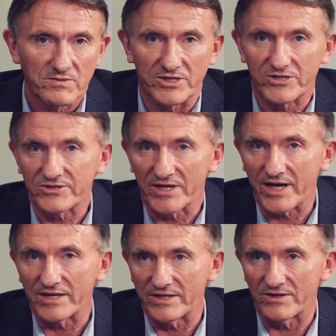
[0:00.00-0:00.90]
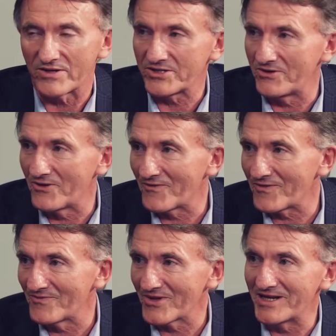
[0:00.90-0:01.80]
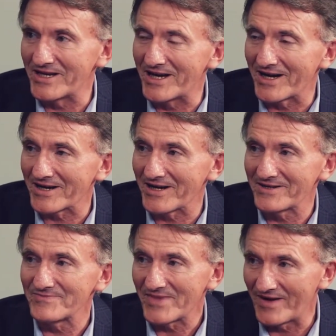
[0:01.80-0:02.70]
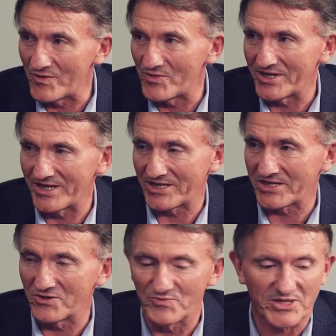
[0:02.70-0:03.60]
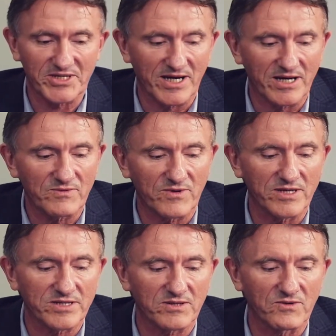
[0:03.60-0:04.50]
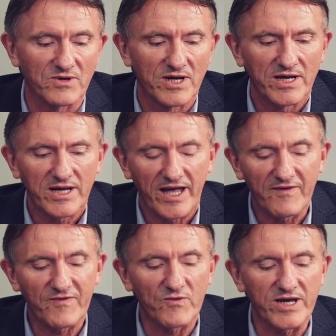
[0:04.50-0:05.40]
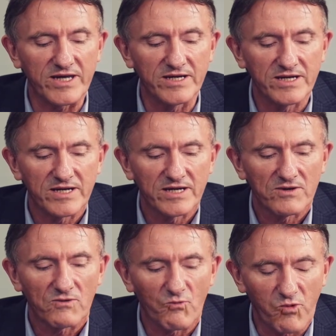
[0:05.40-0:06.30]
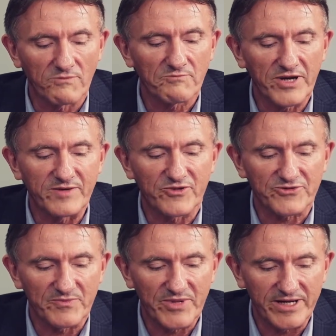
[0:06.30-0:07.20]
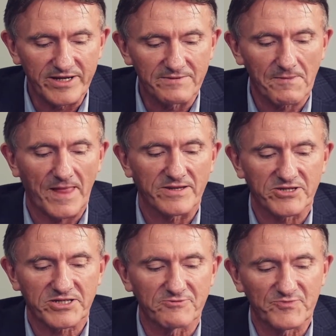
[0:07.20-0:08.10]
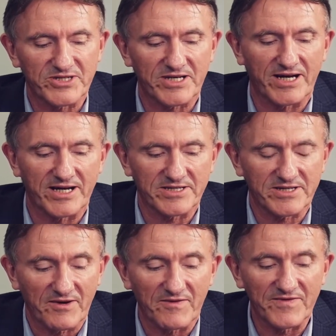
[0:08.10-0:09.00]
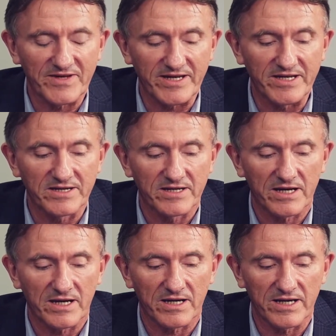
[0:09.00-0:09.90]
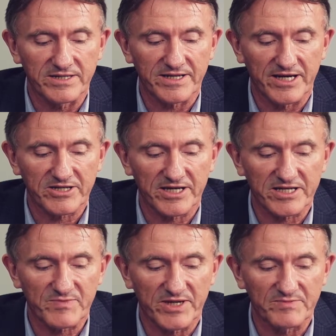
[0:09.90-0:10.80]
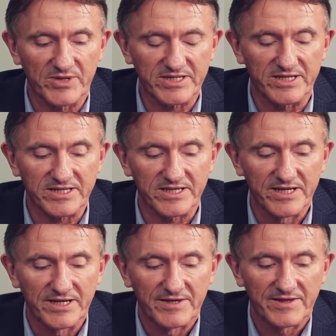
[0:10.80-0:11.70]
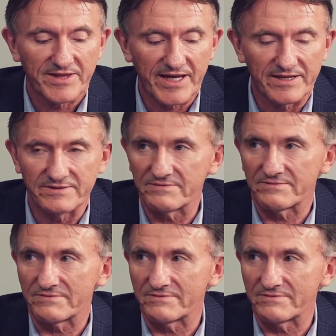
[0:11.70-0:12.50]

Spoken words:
which again, as you know from Lady Gaga, everybody is a superstar, right? Yeah. So if we want people to be the superstars of the International Express business, then